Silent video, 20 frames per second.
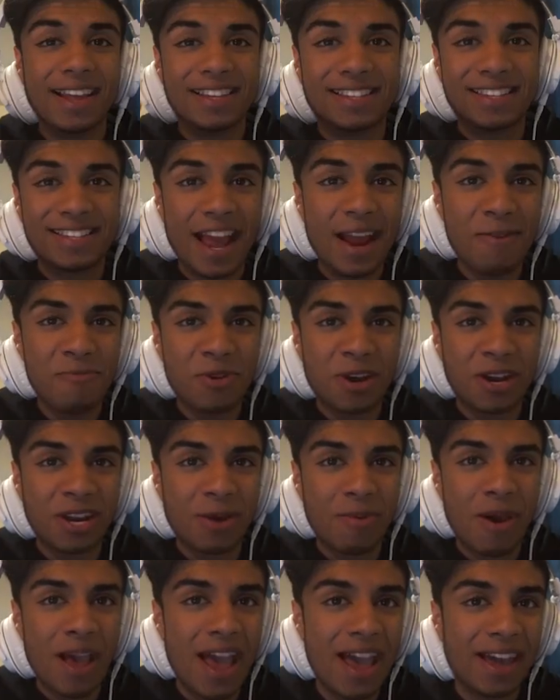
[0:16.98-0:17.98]
Instead, we're going
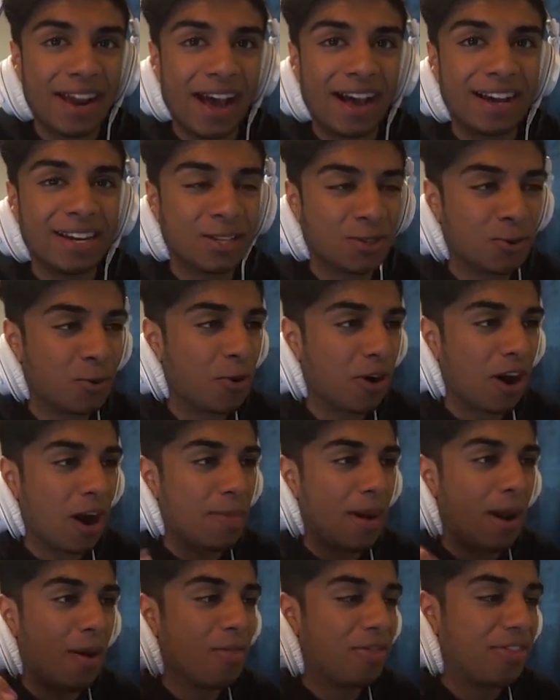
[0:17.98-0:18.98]
to go ahead and talk
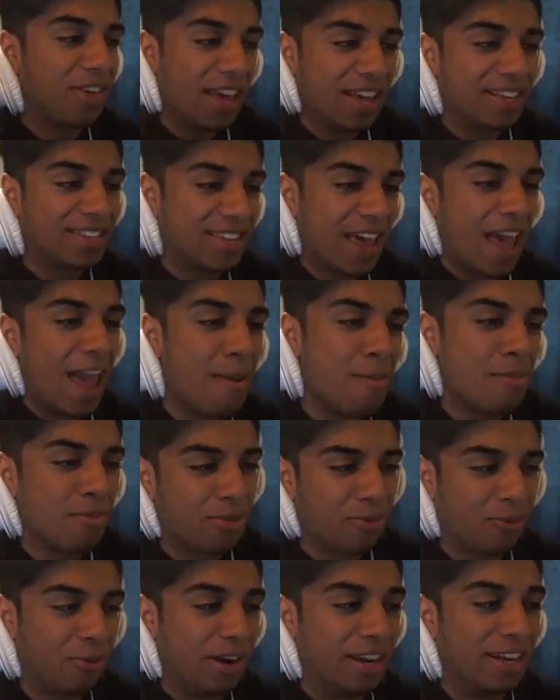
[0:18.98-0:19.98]
about this
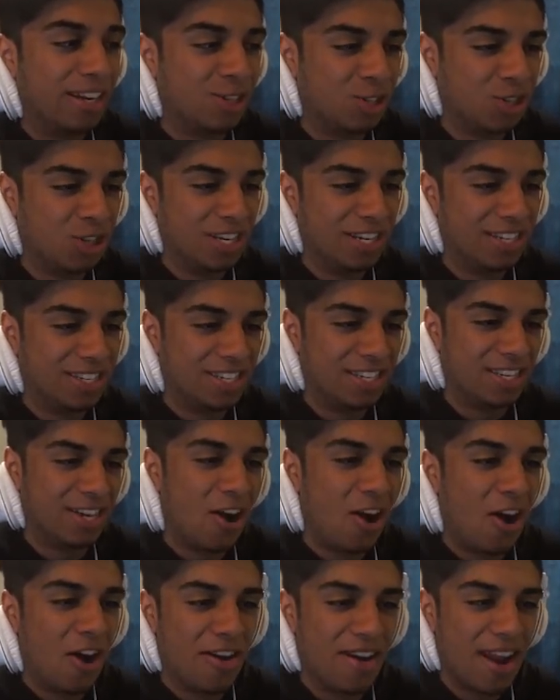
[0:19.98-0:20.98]
M3
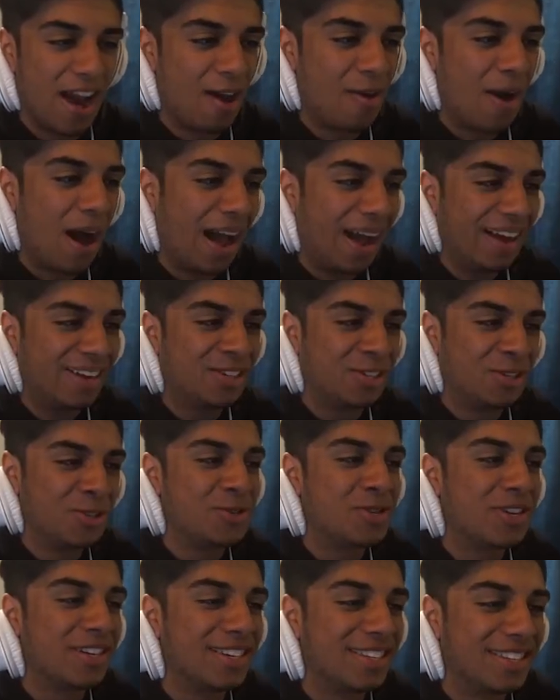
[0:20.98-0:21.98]
GTR. Now, as
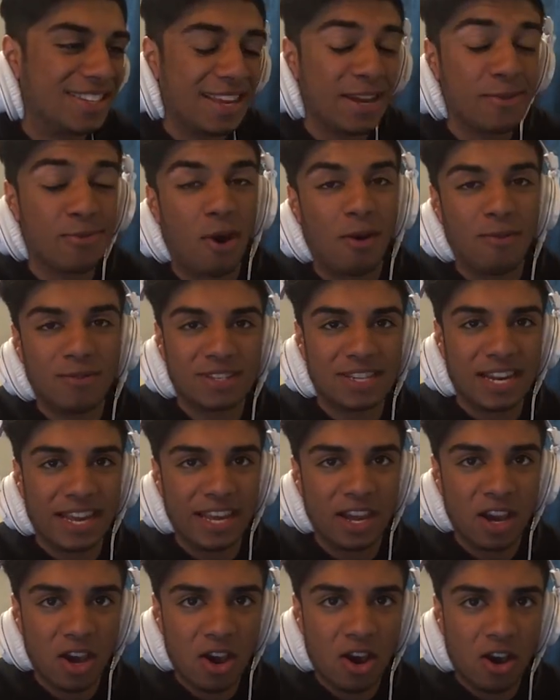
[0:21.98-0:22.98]
you can see,
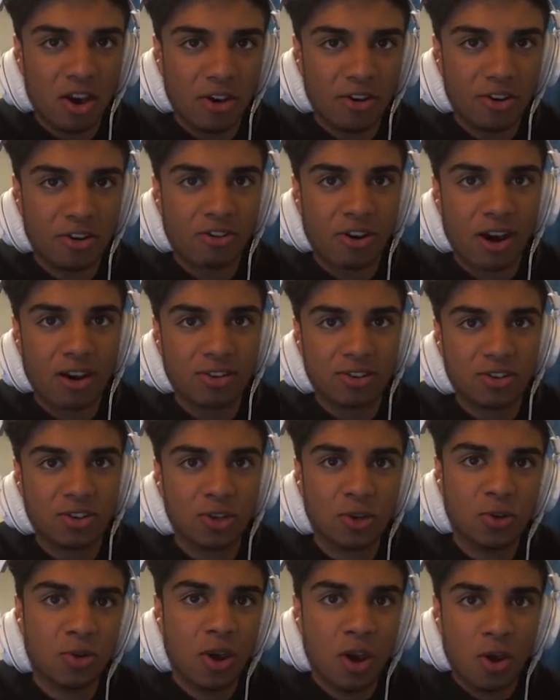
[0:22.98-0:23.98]
obviously, Underground
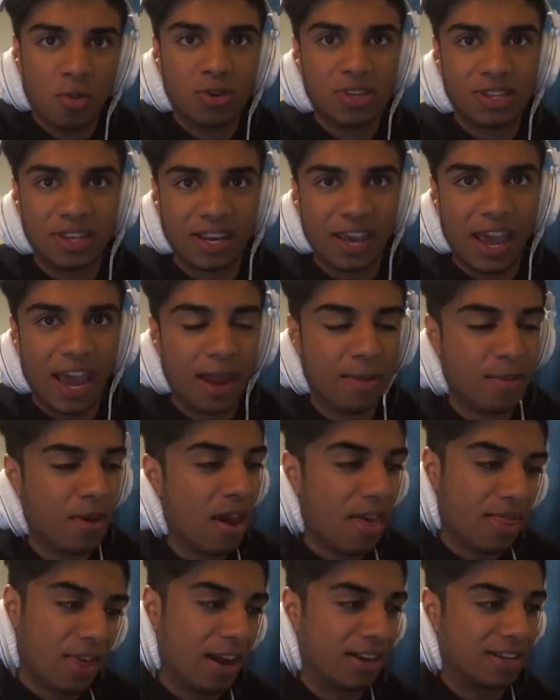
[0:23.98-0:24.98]
2 was a game
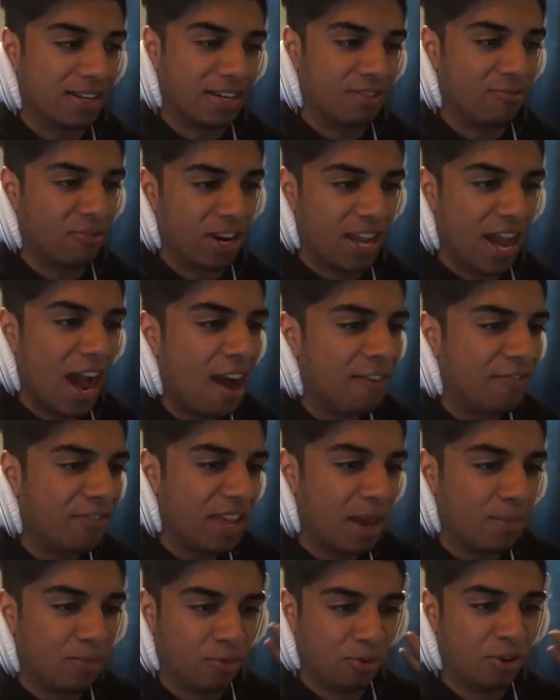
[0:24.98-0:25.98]
that didn't really have
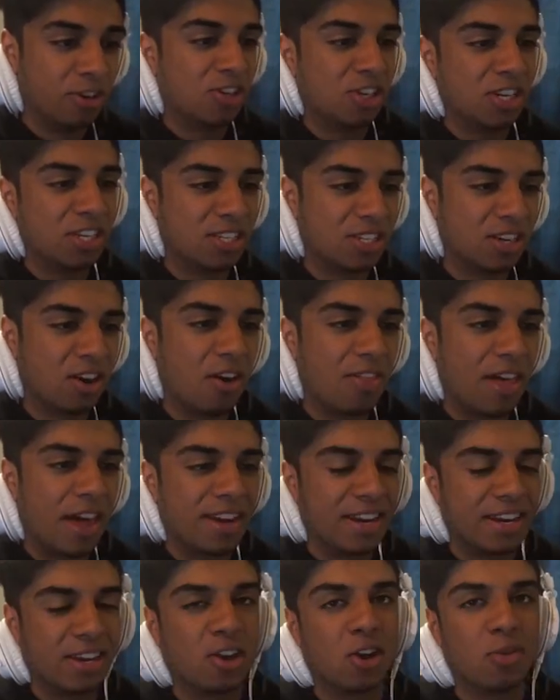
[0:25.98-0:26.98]
the M3 GTR,
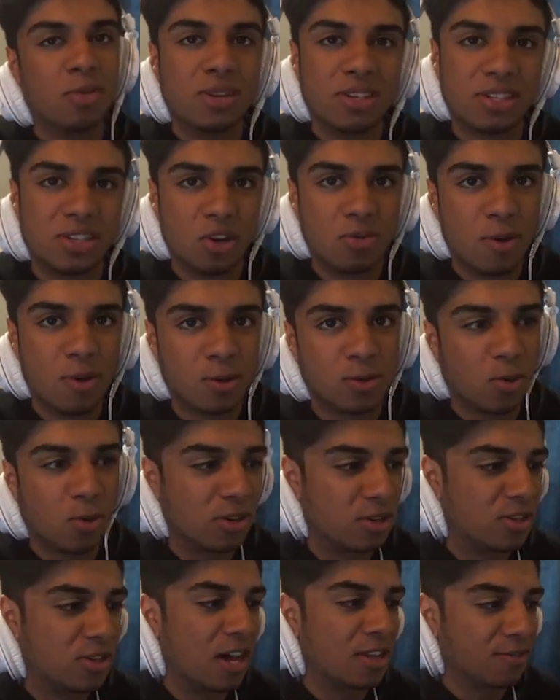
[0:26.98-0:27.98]
that didn't come until Most
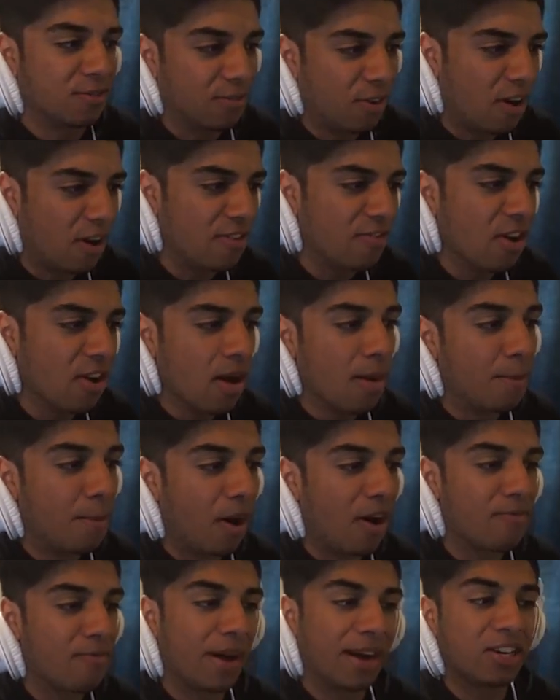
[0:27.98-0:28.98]
Wanted 2005,
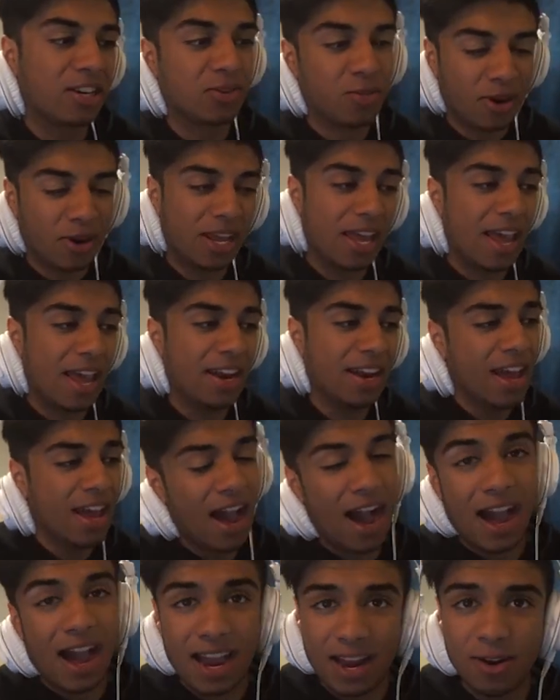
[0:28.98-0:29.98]
but I've managed to mod it in,
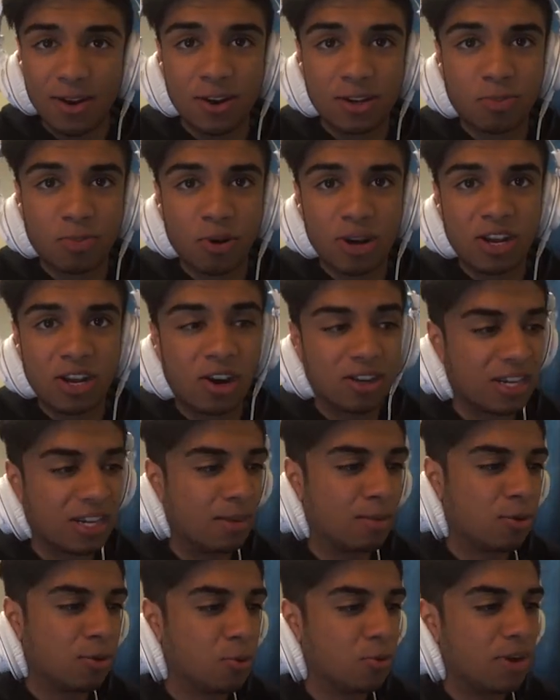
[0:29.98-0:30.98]
and it looks pretty
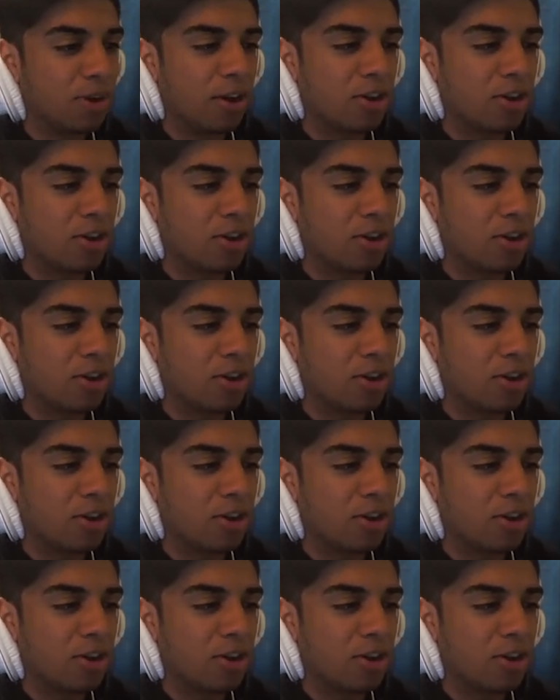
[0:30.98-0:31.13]
goddamn cool.